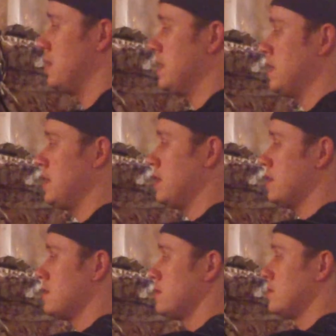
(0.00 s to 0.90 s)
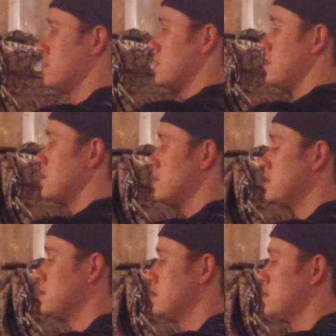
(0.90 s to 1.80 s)
the
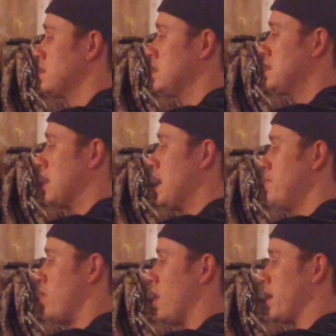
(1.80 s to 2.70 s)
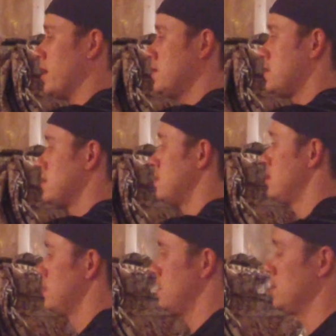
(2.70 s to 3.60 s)
side pockets,
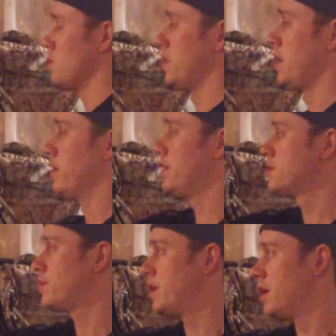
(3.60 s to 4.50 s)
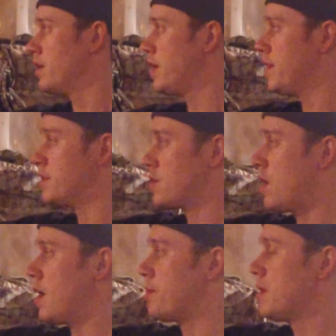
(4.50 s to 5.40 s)
this one here and this one here, in the
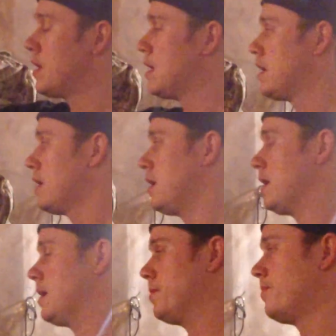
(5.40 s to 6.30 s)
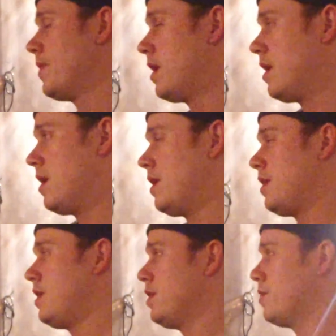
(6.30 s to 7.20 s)
top. Um,
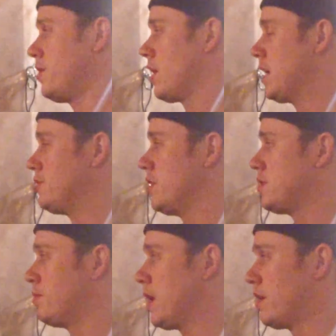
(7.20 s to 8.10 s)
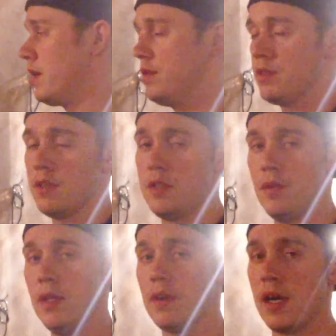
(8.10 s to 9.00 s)
your hydration bladder, I use a
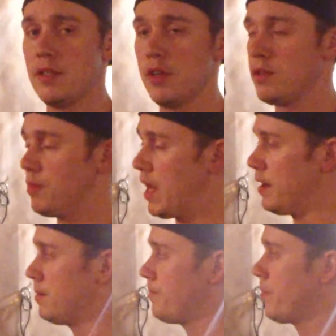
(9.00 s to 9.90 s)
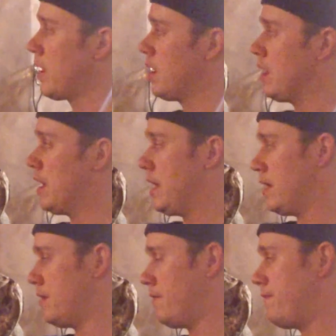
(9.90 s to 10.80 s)
2-liter hydration bladder, and
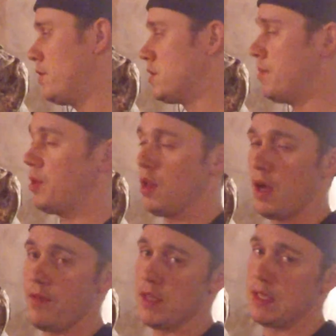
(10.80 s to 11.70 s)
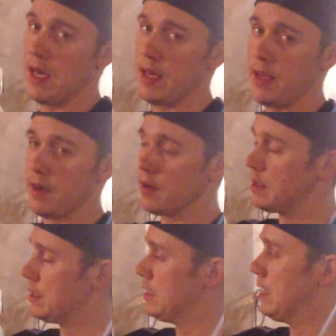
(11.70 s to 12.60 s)
it fills up a lot of the side here.
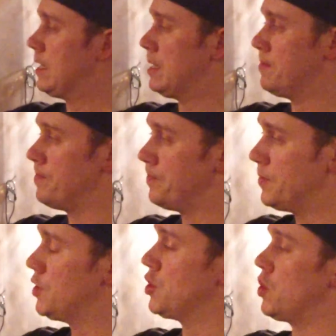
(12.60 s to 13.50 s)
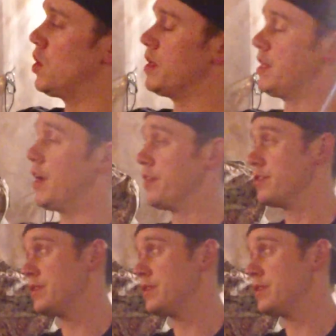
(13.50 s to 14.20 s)
So on the other